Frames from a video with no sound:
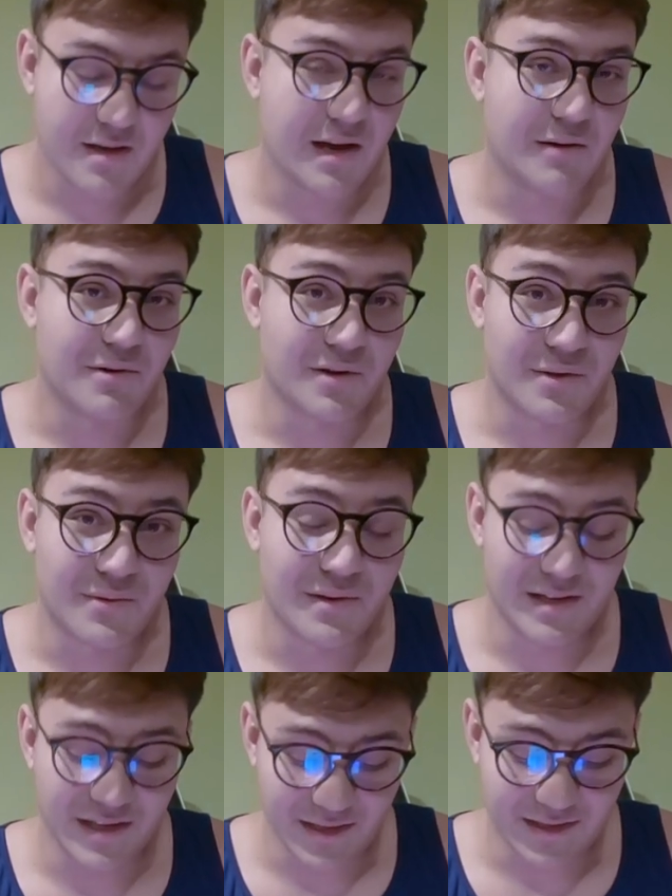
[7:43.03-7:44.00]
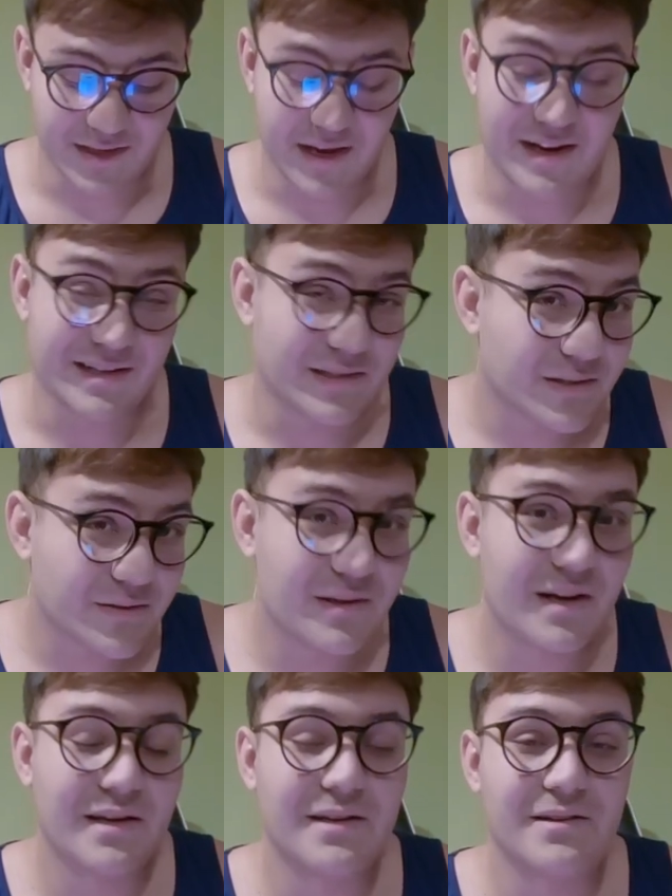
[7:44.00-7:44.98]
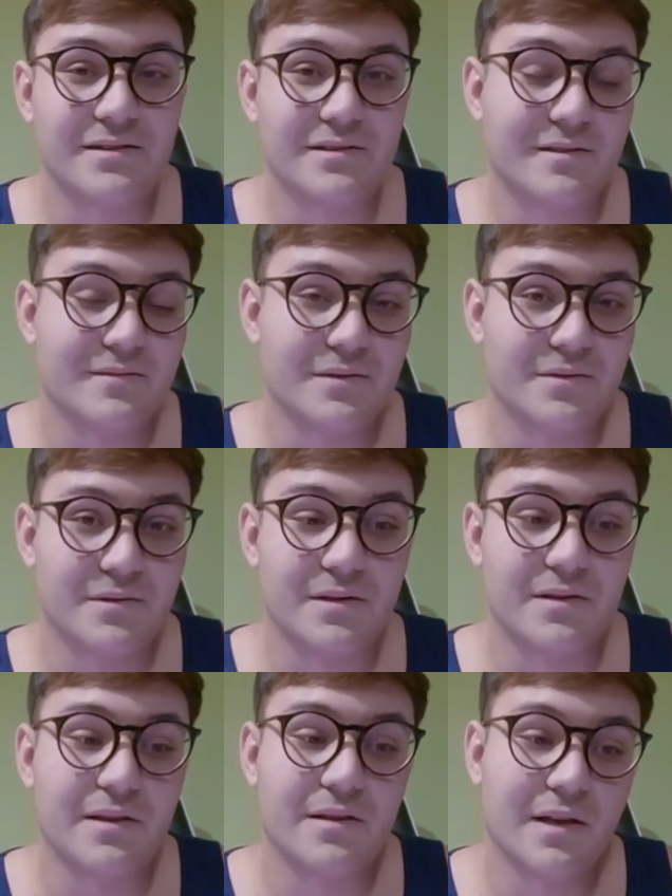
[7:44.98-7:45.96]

I worked three days, and I still got eight hundred seventy-three.